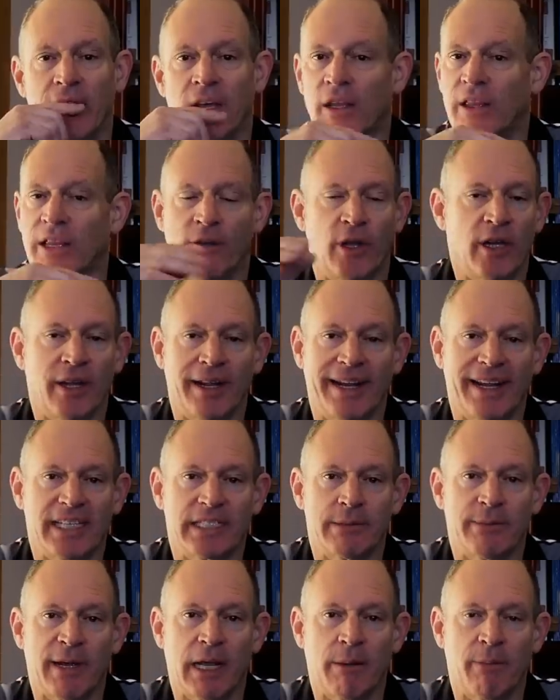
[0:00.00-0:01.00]
they've only got X
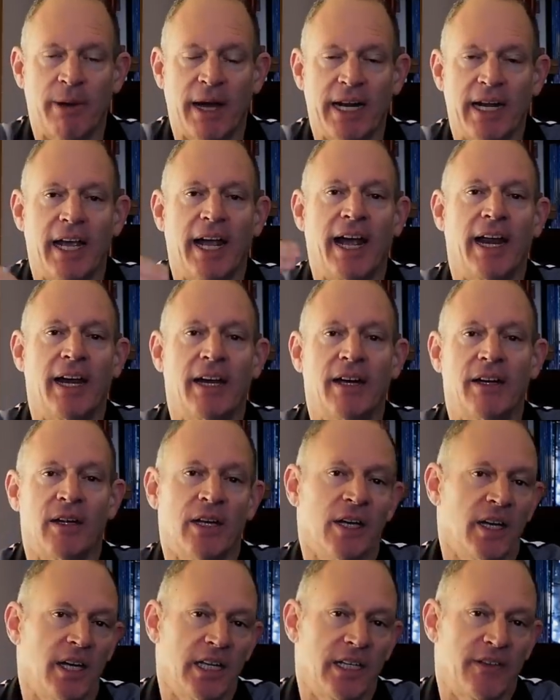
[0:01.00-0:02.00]
amount of money and
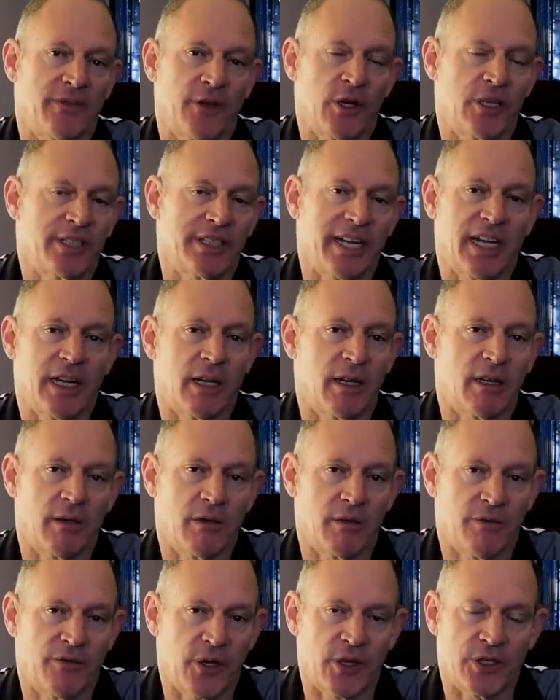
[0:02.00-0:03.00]
it's first in,
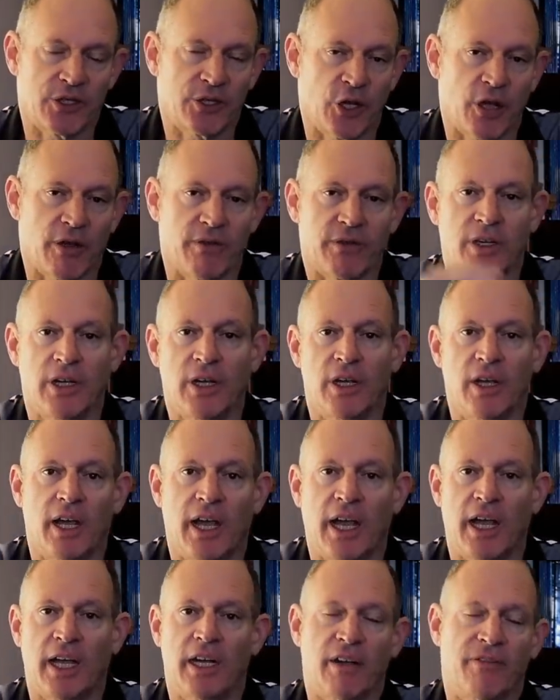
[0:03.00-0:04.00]
first served.
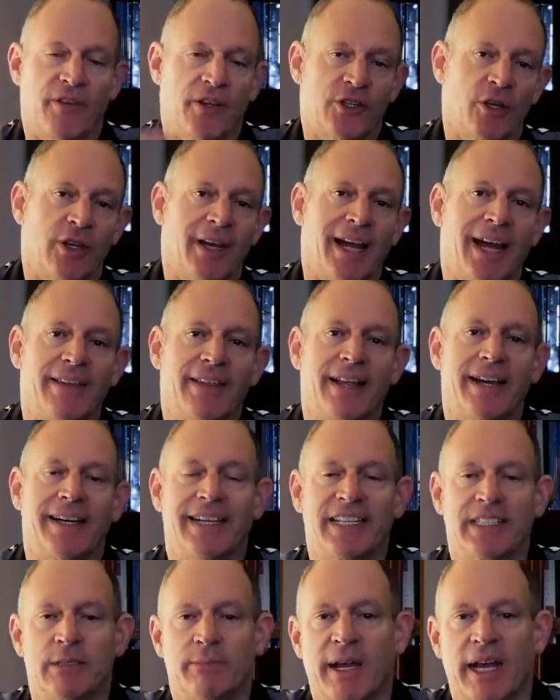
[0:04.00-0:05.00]
And if you're too late, then it
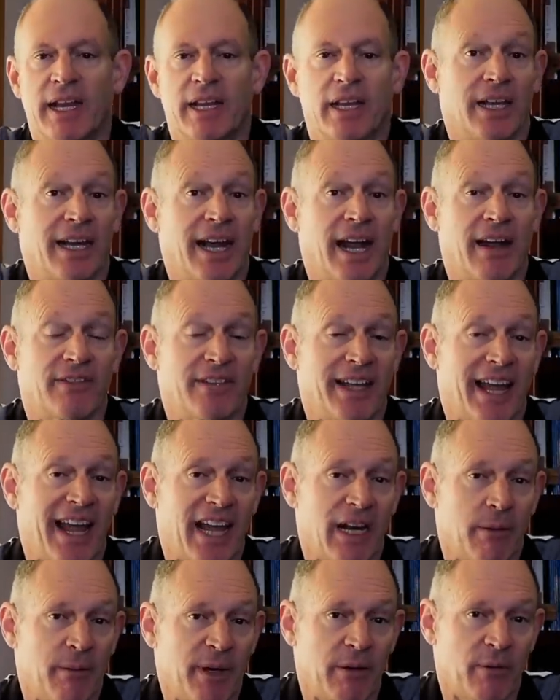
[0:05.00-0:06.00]
doesn't matter. You're going to have to
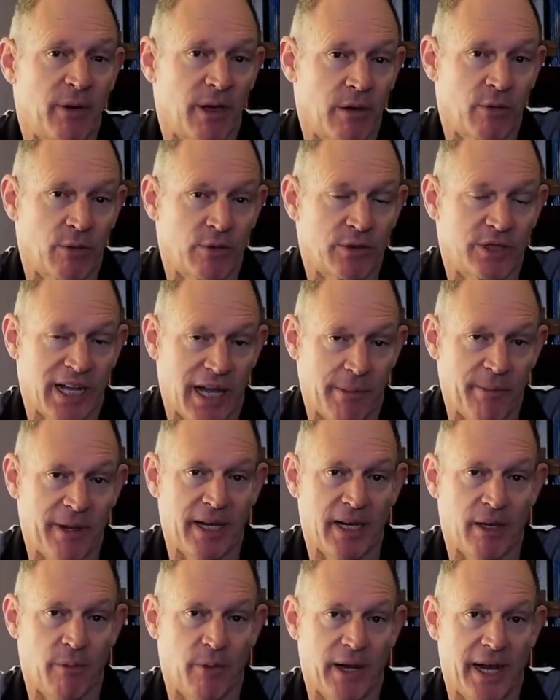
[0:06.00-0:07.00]
hand them in when the rules come
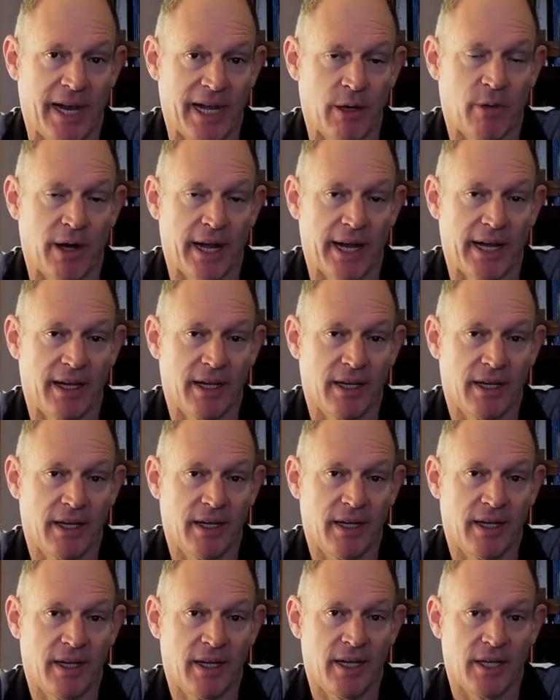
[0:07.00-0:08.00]
in anyway.
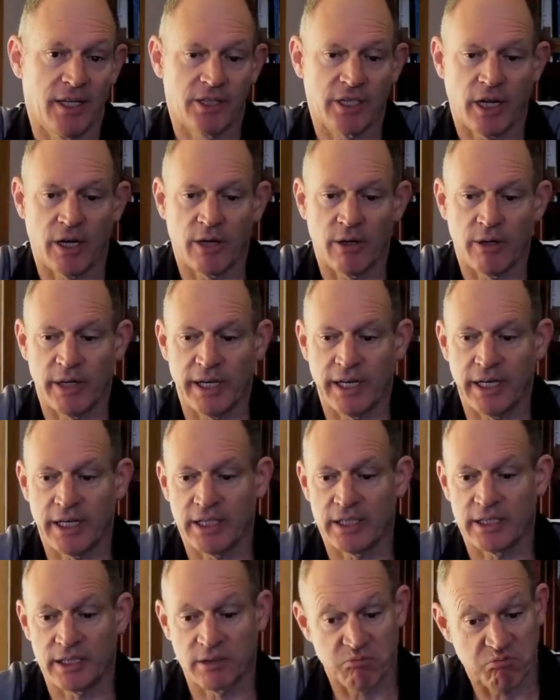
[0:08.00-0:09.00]
So it
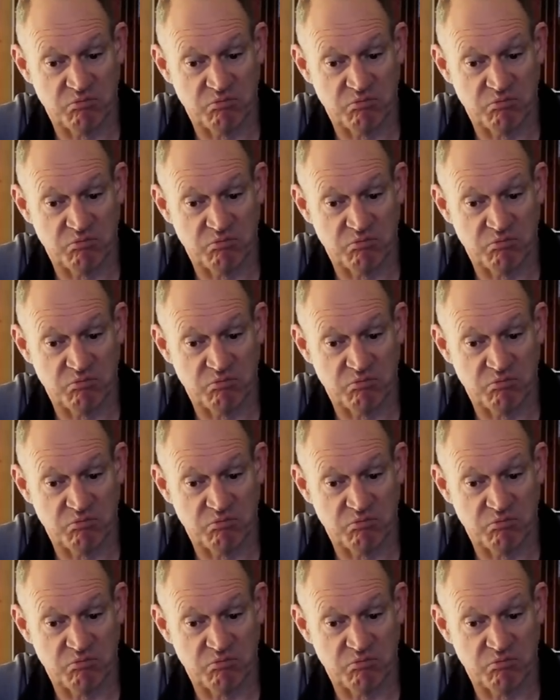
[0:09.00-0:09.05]
is,